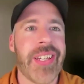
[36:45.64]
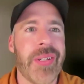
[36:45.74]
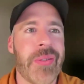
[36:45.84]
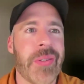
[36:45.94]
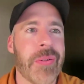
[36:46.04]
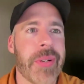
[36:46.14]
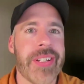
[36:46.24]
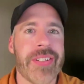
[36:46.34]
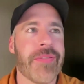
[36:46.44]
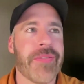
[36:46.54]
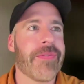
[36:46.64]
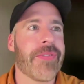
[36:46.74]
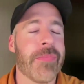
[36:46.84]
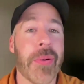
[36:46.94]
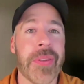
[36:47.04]
Thank you so much
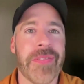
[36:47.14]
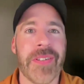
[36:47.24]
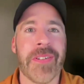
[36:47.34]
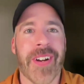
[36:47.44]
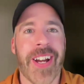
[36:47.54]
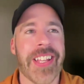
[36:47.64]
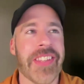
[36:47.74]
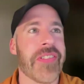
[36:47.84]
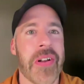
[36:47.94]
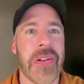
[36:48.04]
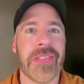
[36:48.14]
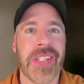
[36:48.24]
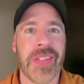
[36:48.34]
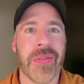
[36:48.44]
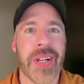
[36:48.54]
to both of you for answering all of
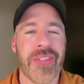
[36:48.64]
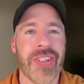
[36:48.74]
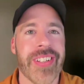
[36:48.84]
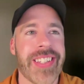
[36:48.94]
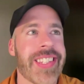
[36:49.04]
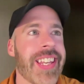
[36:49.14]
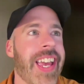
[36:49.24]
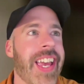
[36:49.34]
these questions.